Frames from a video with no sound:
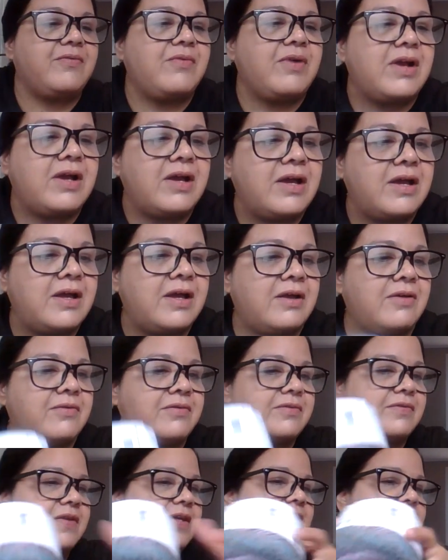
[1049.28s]
Wow,
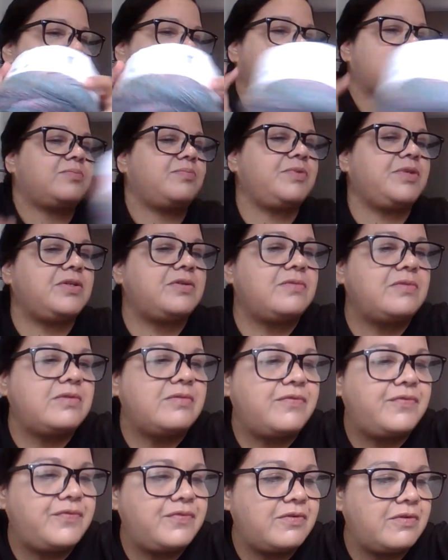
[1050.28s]
that is
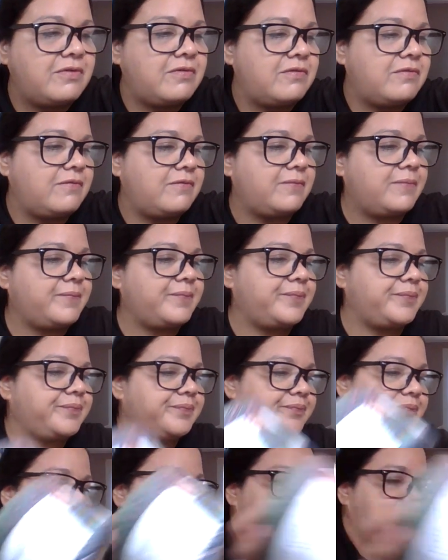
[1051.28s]
beautiful.
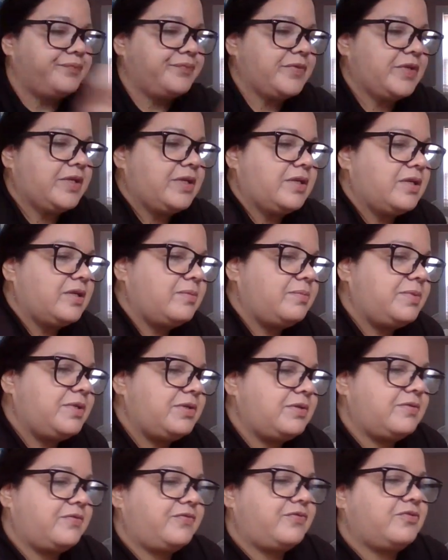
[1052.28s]

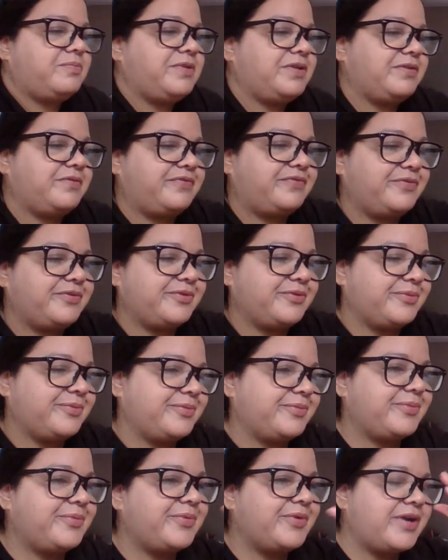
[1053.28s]
Beautiful, beautiful.
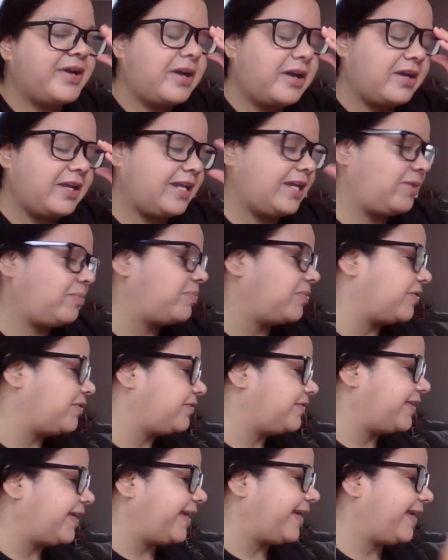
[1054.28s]
What a
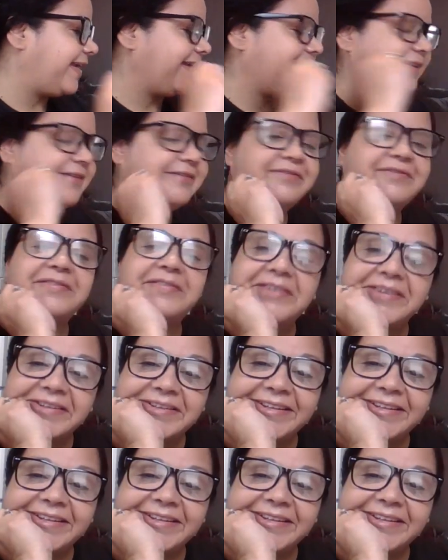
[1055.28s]
birthday gift.